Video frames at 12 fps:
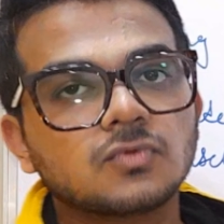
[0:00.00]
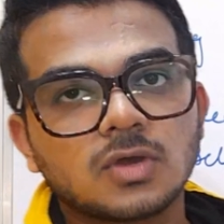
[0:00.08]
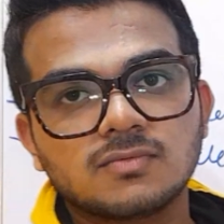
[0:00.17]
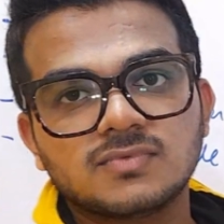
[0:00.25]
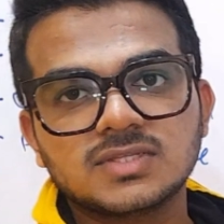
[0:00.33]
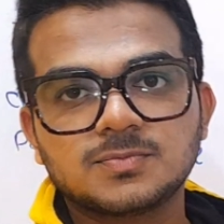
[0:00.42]

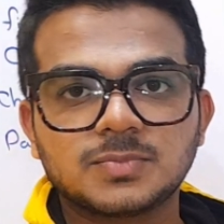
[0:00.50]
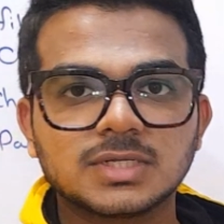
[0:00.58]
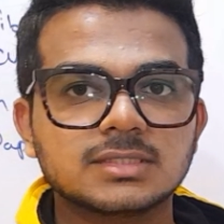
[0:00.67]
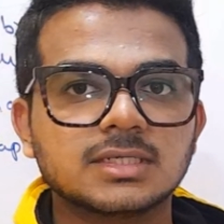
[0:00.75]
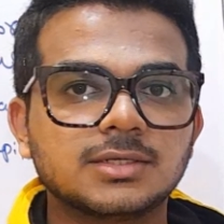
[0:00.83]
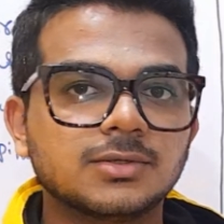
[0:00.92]
valve is
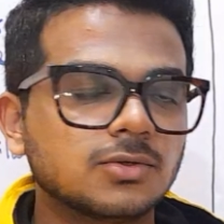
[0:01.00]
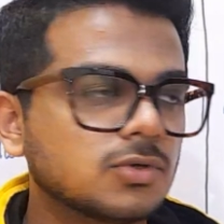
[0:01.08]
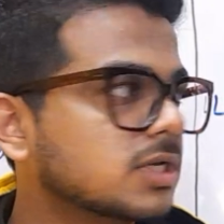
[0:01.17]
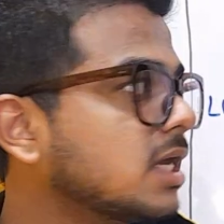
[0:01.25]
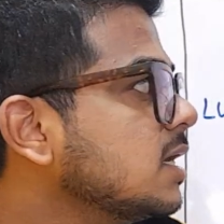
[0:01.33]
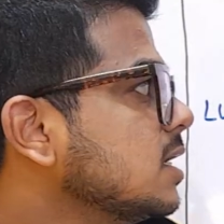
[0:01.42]
present.
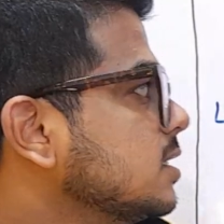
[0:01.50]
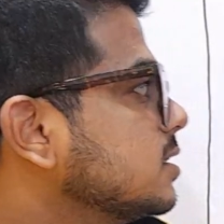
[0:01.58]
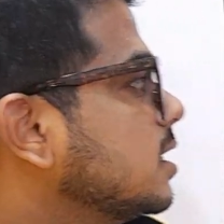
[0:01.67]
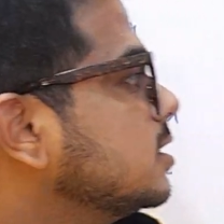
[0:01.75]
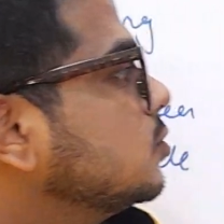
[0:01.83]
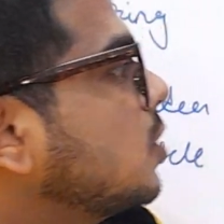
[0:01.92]
Okay,
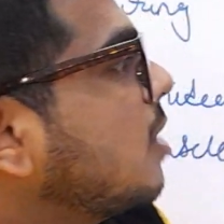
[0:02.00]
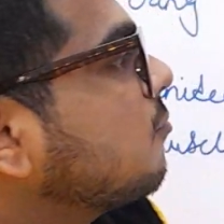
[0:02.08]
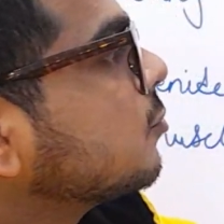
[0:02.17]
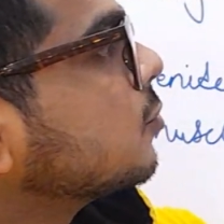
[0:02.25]
then you have